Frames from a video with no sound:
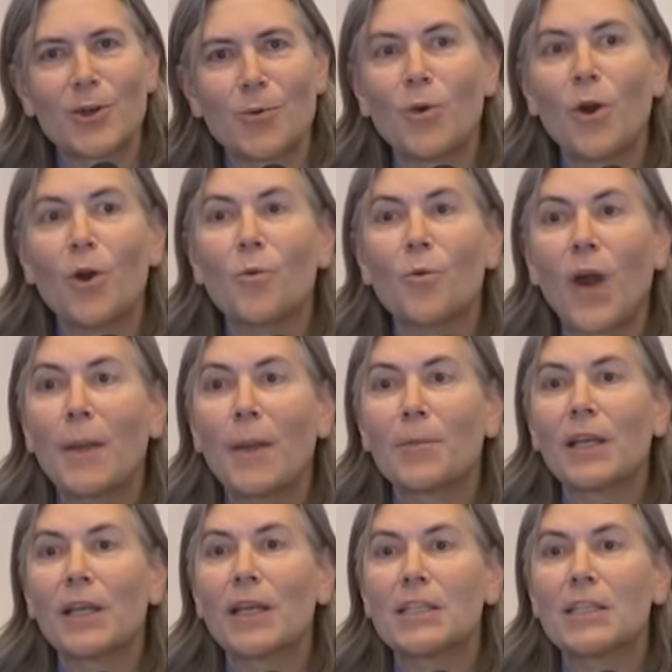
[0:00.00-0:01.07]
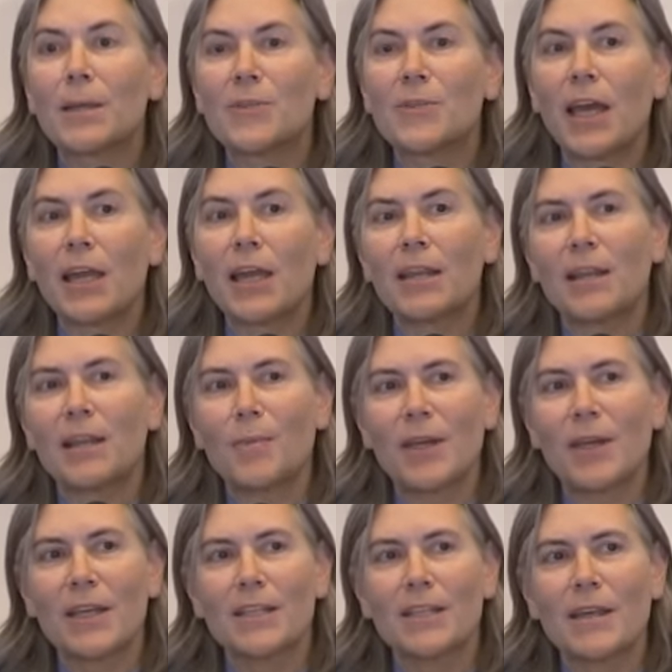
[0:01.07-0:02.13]
we're rapidly subsiding them
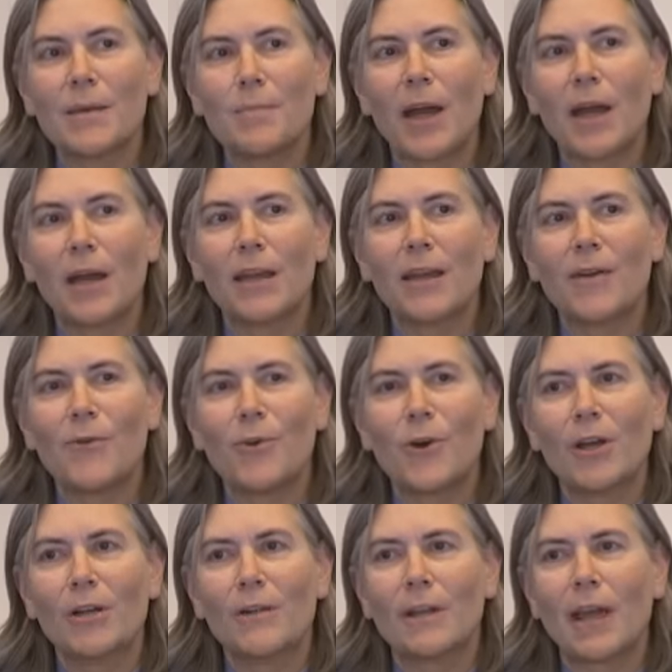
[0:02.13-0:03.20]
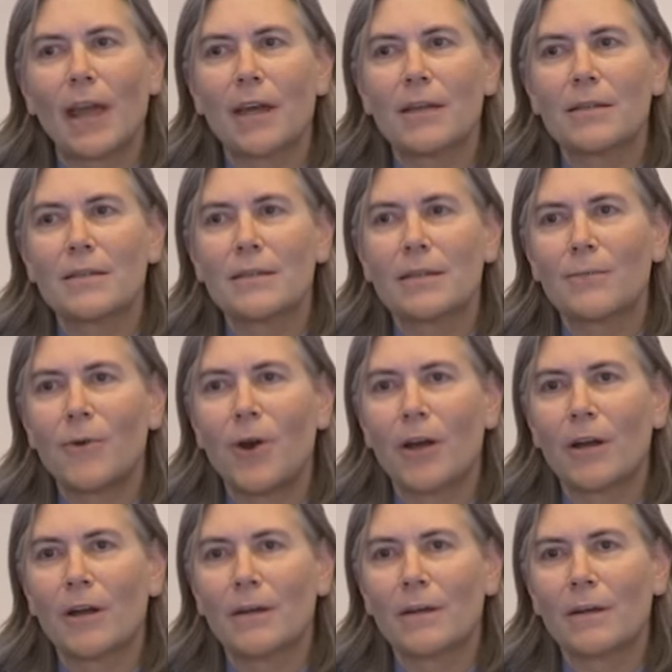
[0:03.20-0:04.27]
because of the mining of oil, gas, and
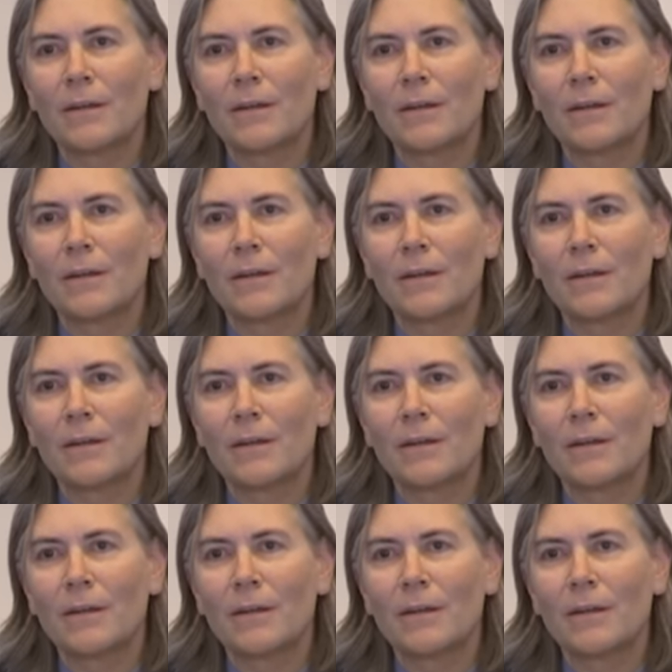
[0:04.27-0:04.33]
water.